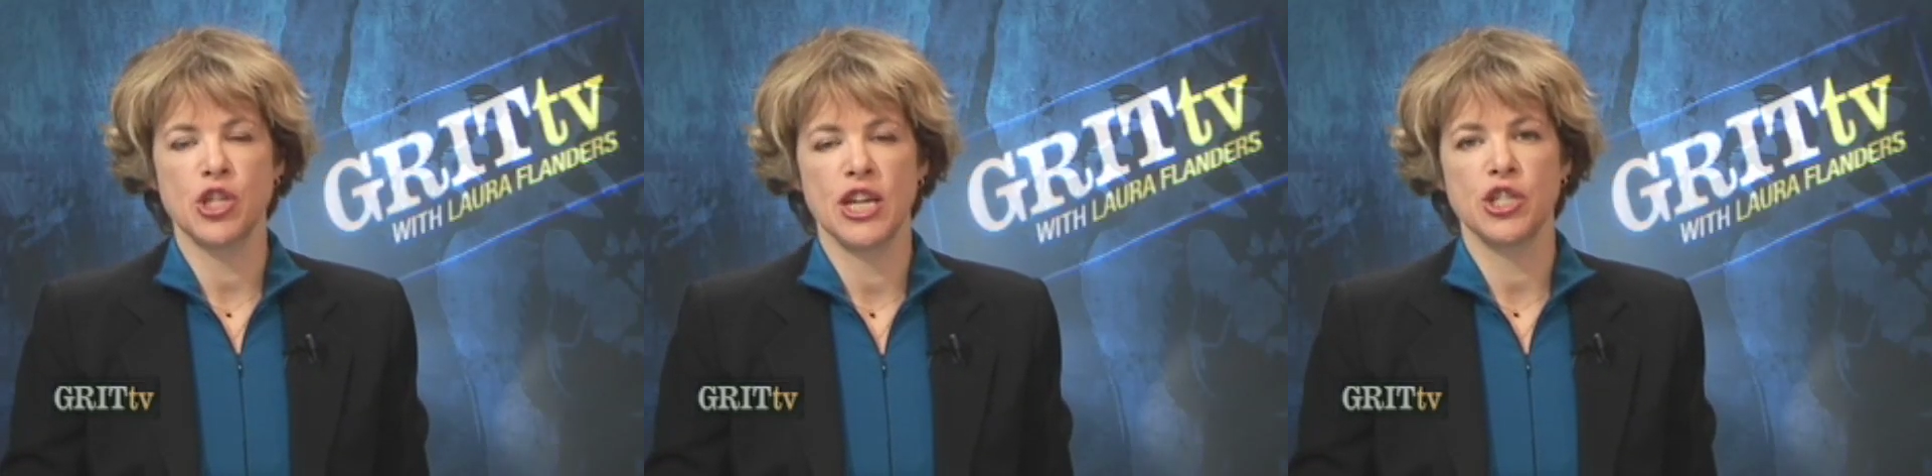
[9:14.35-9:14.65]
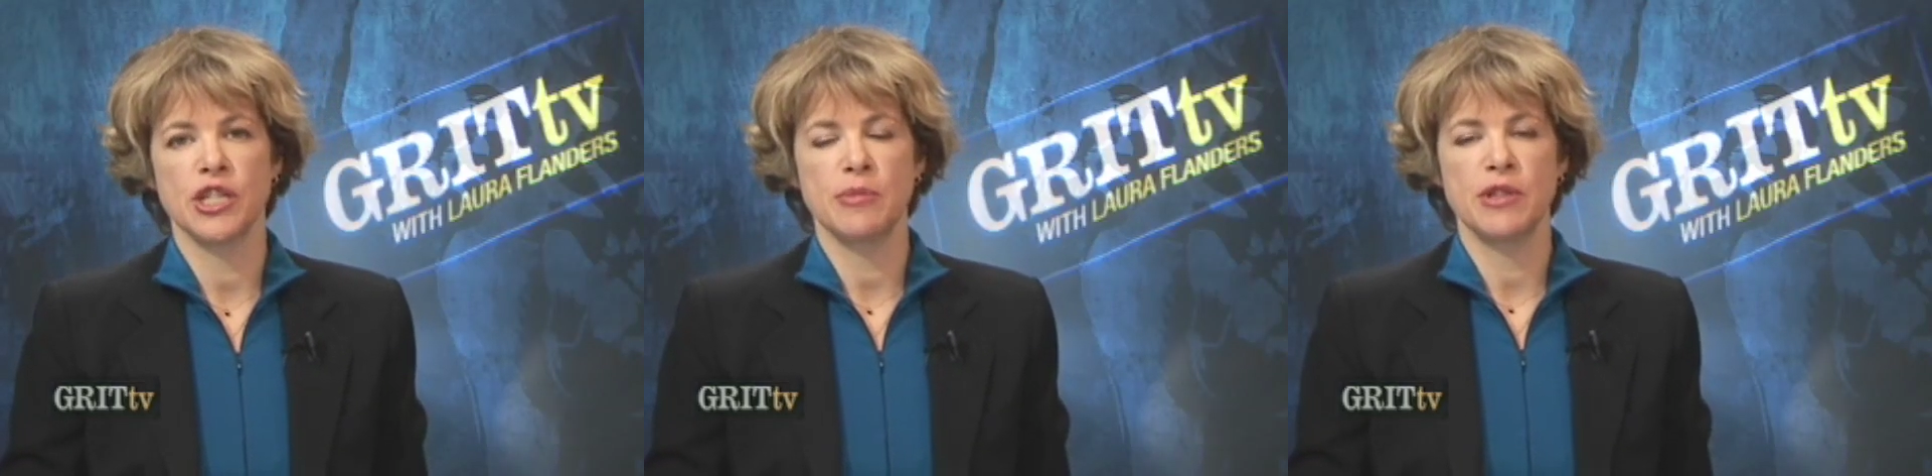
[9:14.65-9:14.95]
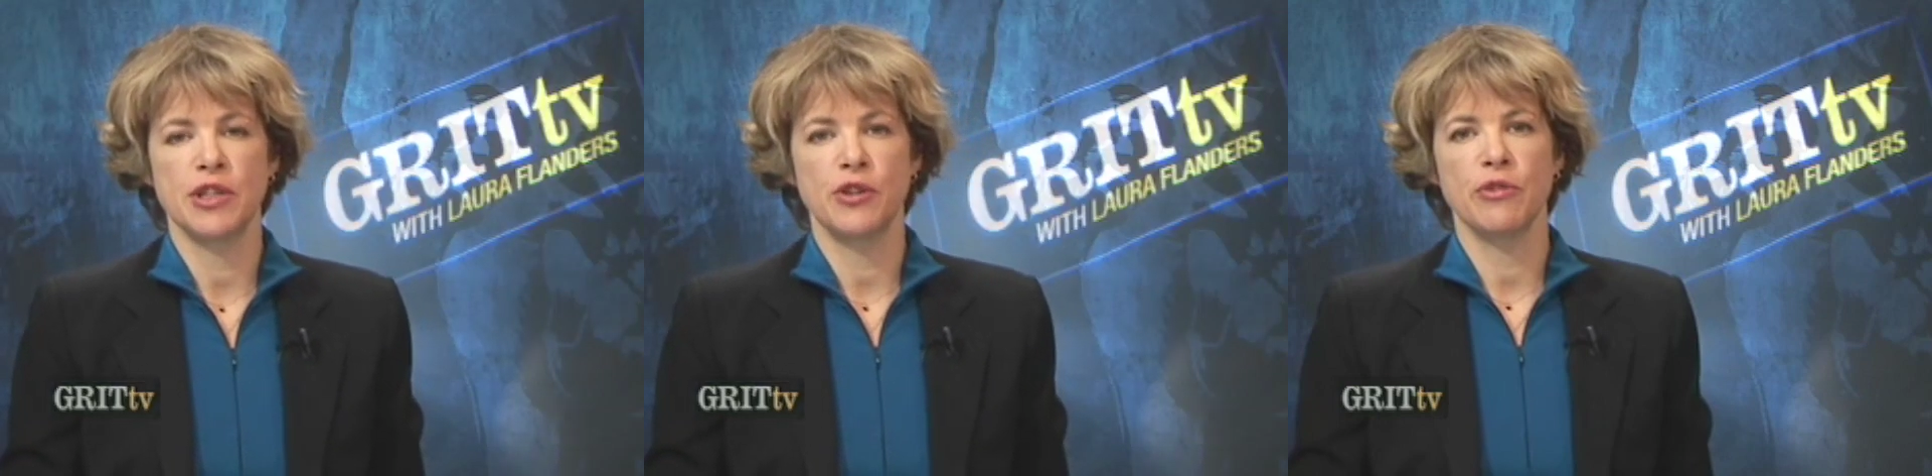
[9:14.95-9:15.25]
Change and
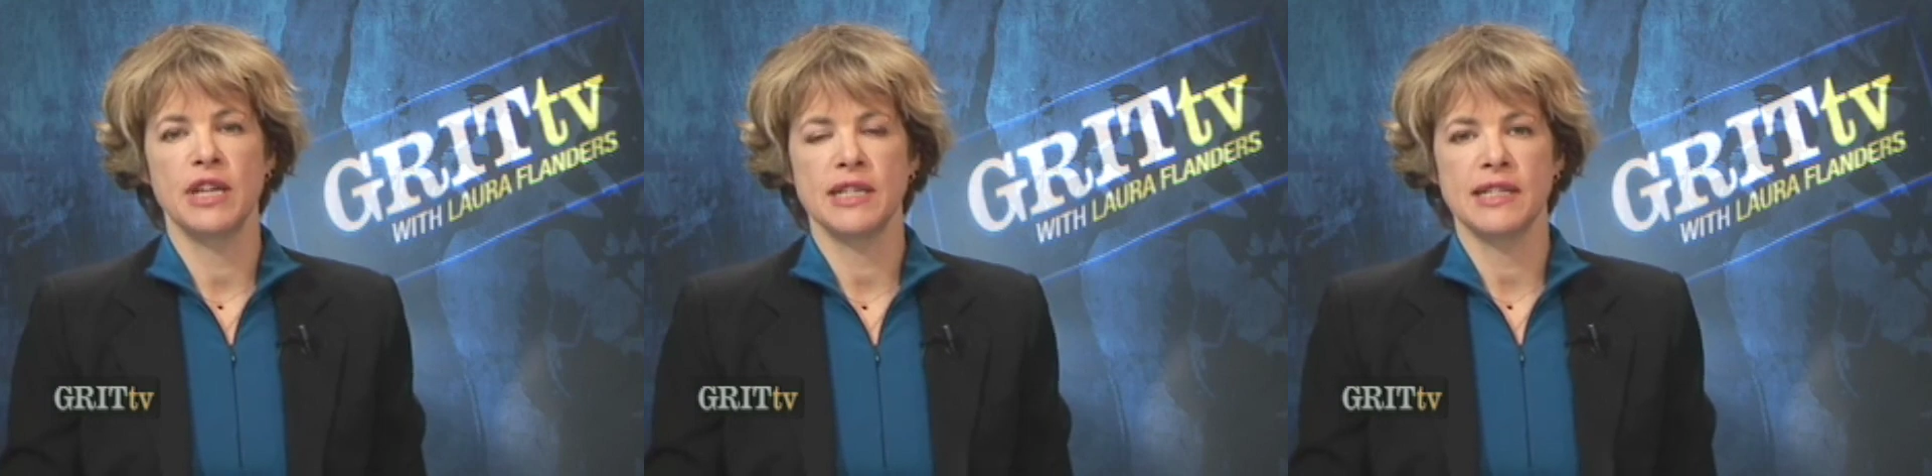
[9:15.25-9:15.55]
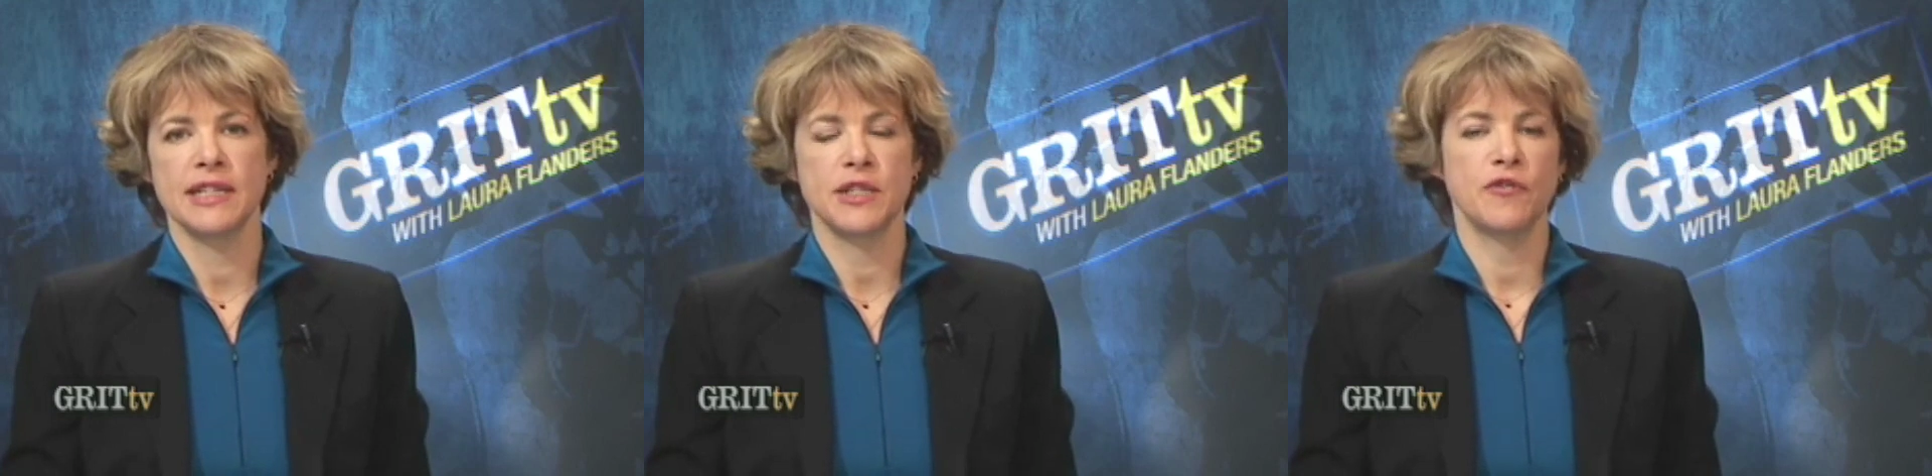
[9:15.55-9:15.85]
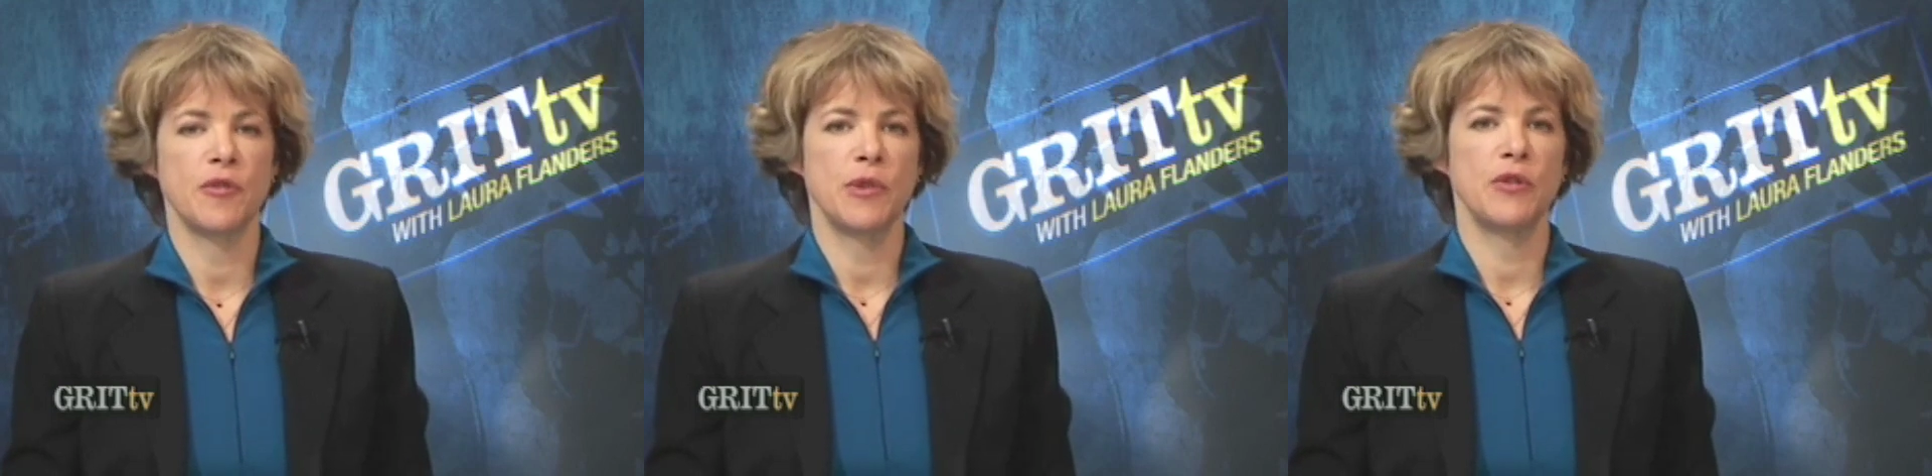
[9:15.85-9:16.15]
Timothy Green, a solicitor
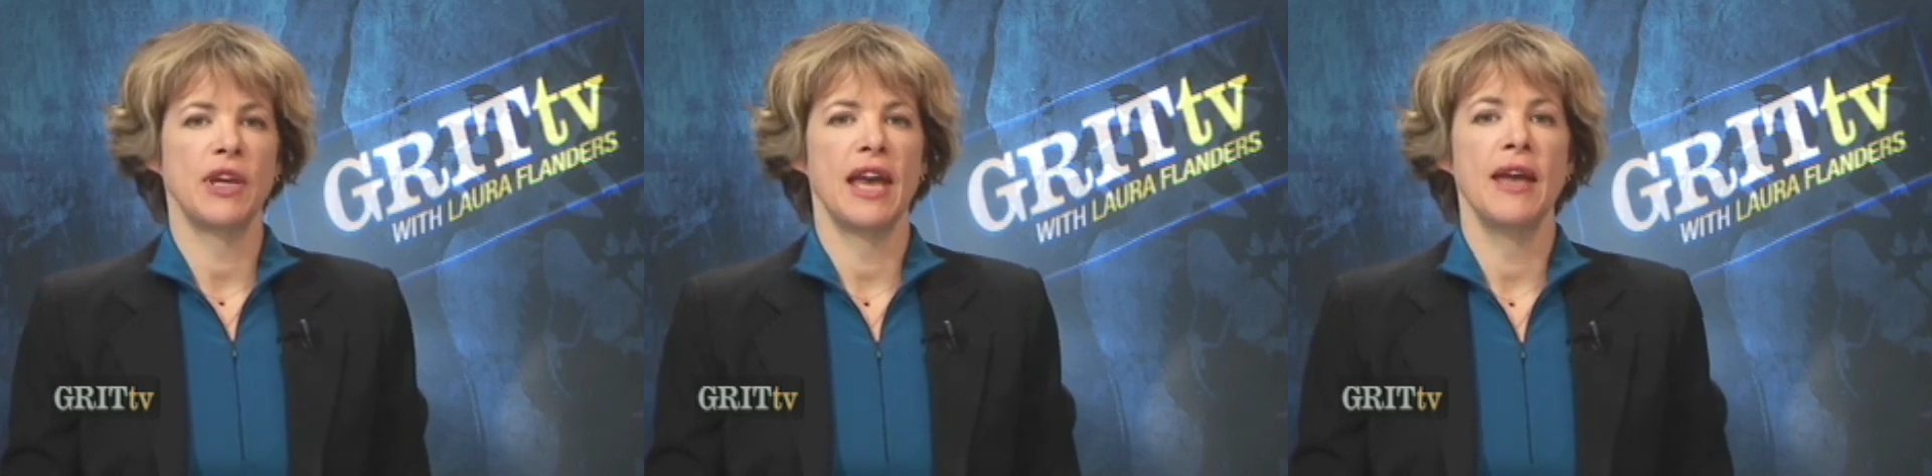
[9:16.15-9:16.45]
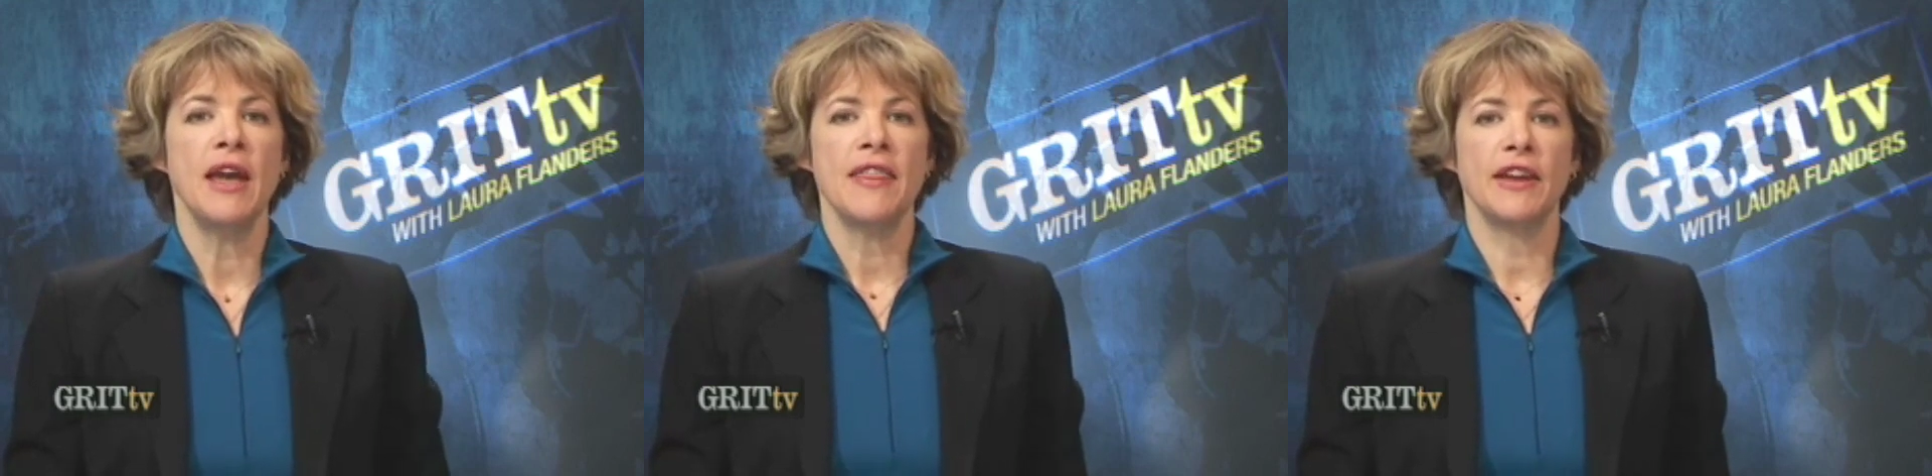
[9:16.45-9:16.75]
from the UK.